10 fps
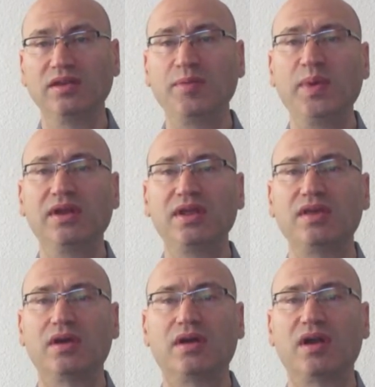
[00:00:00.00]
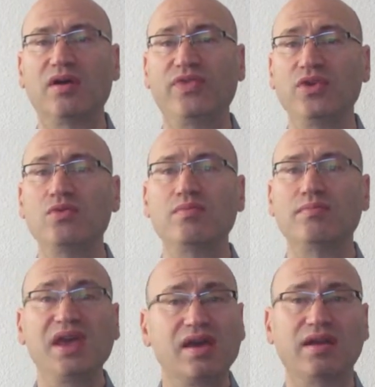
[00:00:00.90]
Typically, there are a few
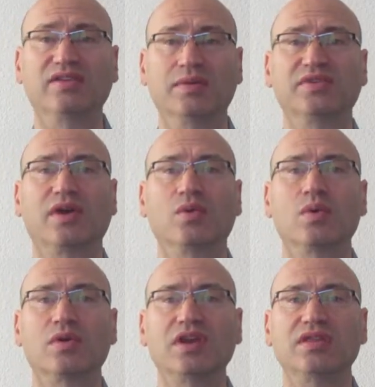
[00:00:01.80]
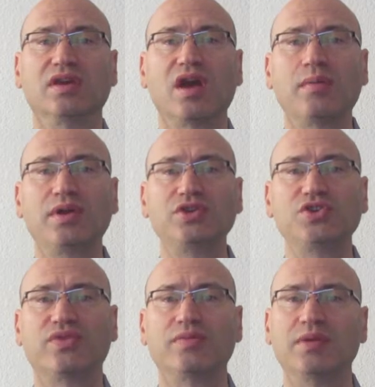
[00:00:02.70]
mechanisms at work in the coverage
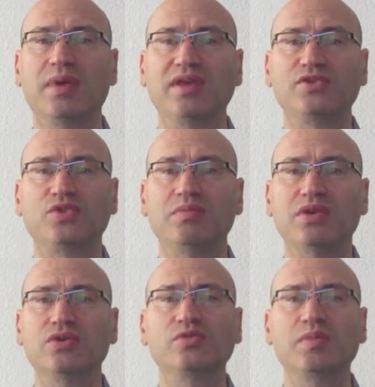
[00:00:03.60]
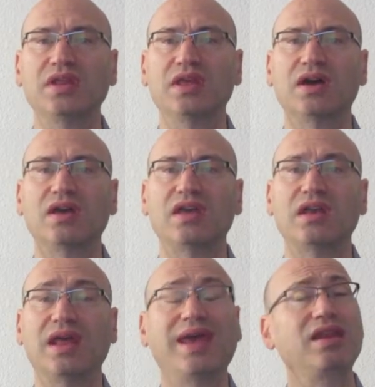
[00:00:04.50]
from the mainstream news media
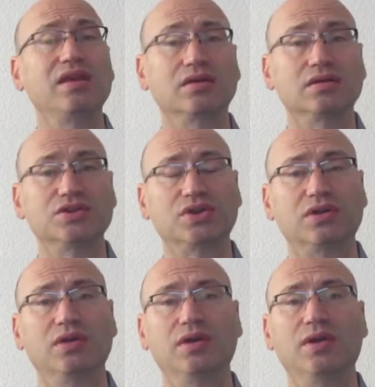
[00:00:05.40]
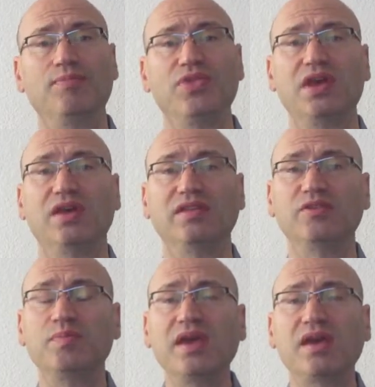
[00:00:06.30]
in any culture.
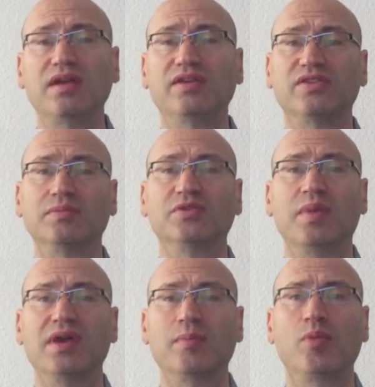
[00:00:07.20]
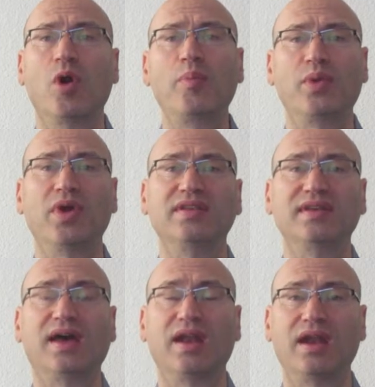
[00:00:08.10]
These mechanisms may operate
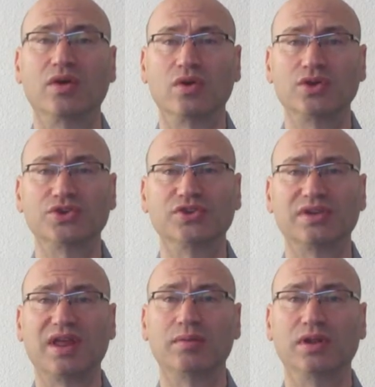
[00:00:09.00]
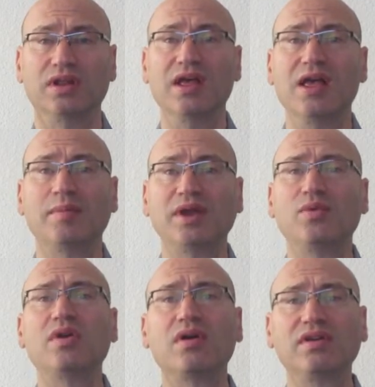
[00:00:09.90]
at an unconscious level, but
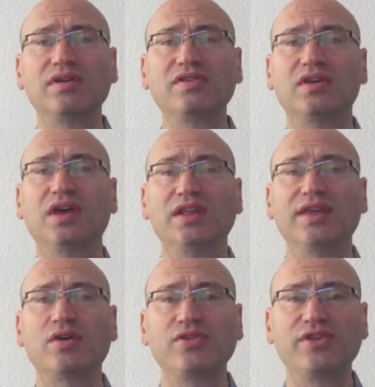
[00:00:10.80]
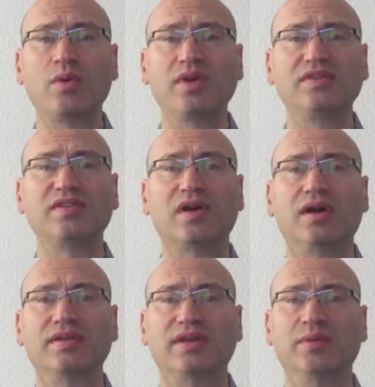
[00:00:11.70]
regardless, the consequences
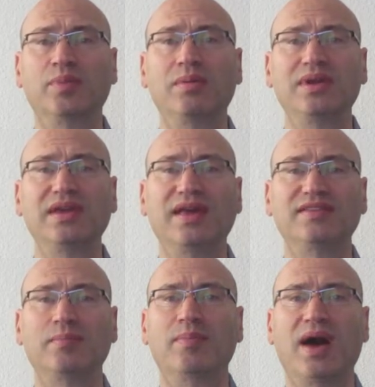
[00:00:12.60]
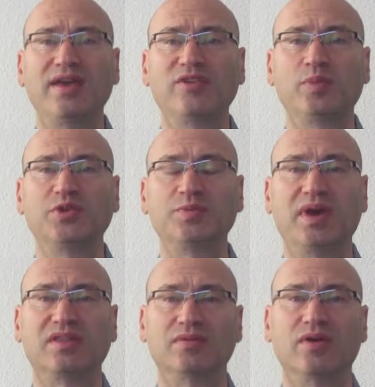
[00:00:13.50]
are that the public gets a biased
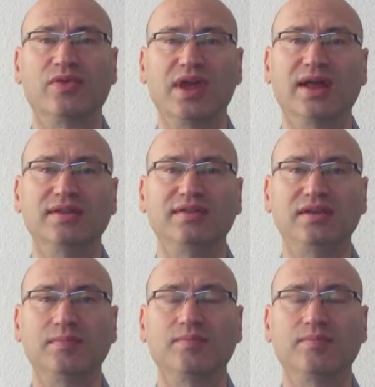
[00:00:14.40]
perspective of reality.